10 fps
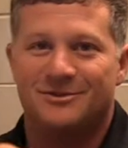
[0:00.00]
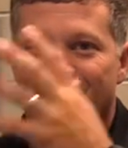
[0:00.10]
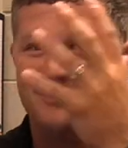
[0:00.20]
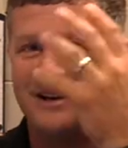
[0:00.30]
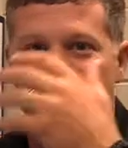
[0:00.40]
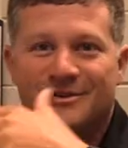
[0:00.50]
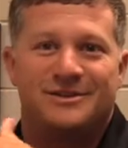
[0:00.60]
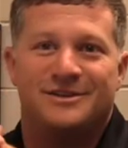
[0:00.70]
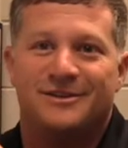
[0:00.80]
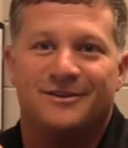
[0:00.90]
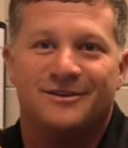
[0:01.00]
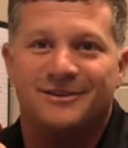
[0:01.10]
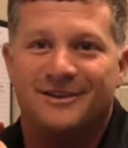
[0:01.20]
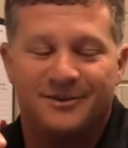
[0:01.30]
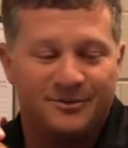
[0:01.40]
When you every year,
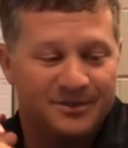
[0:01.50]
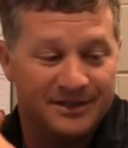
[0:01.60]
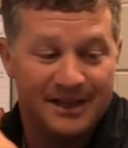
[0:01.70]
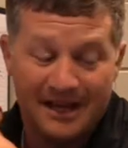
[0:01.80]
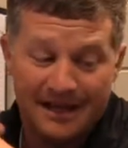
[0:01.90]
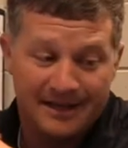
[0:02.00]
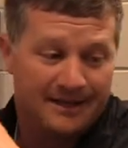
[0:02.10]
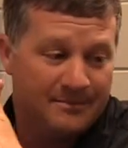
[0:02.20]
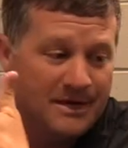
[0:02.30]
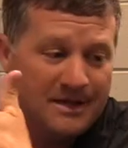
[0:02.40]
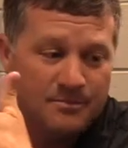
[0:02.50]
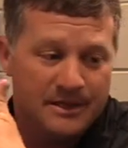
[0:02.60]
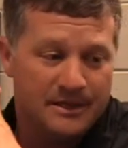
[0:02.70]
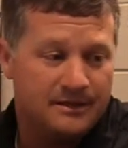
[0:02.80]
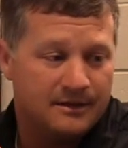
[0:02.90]
you know, but and it may
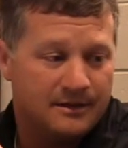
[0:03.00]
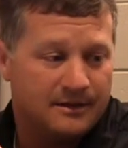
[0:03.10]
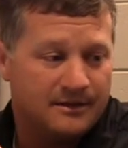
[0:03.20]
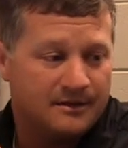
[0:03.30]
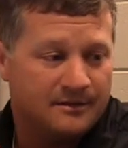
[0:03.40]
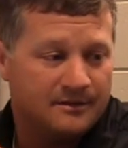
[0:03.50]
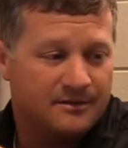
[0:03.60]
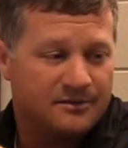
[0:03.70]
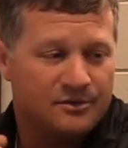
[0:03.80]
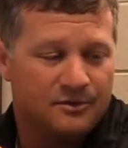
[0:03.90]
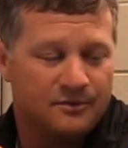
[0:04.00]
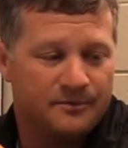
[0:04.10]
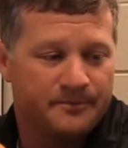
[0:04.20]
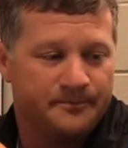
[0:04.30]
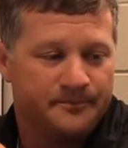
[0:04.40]
be because uh, you don't